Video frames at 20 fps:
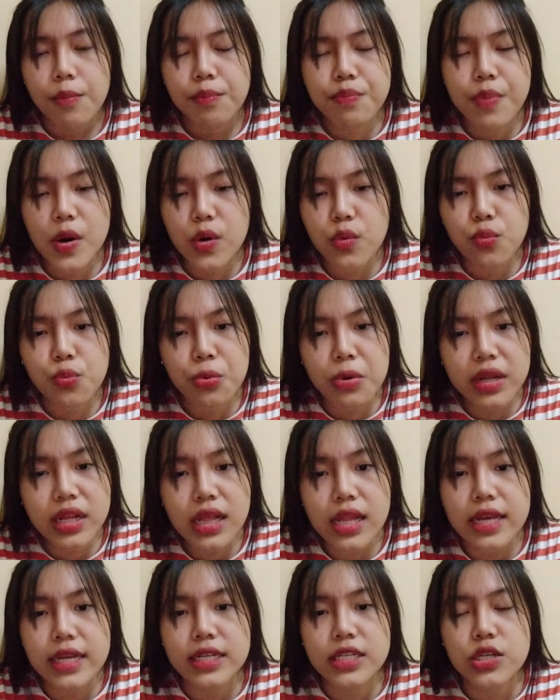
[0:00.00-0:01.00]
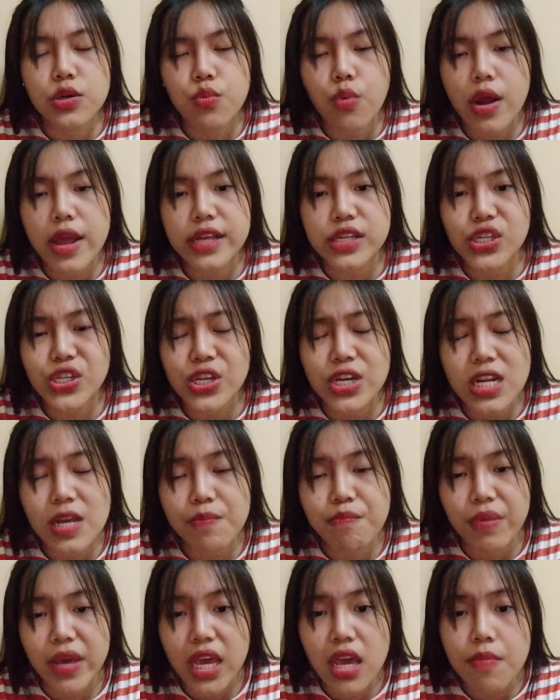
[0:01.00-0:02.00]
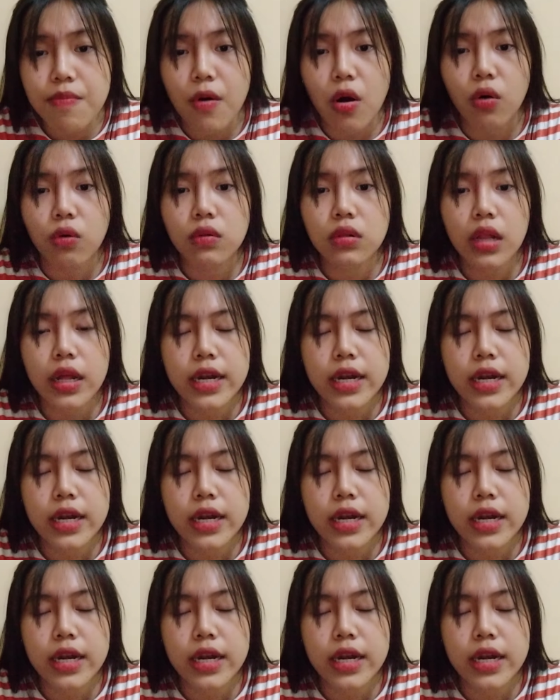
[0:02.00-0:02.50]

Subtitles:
but really the way I study people